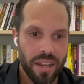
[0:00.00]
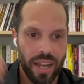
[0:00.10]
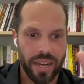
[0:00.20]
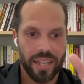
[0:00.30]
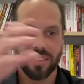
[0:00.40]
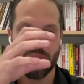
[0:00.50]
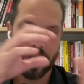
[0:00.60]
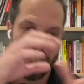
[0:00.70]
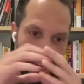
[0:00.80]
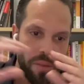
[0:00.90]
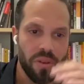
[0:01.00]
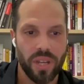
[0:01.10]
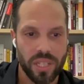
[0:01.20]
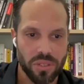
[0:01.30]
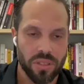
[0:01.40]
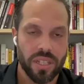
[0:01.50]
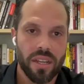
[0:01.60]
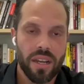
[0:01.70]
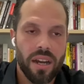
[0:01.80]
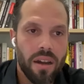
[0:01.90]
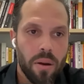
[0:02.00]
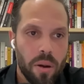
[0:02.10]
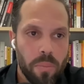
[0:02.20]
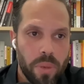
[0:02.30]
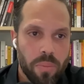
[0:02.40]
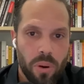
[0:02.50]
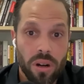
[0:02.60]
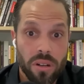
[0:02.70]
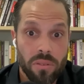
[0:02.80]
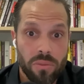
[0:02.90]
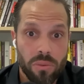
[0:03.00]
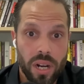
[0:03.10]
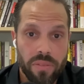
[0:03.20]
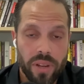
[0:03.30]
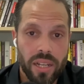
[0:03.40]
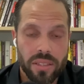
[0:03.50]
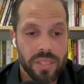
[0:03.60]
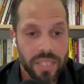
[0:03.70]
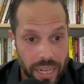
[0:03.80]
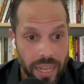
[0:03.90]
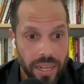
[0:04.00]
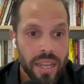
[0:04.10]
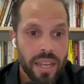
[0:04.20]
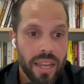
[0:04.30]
I guess, it became eventually a big part of where I've gotten to today,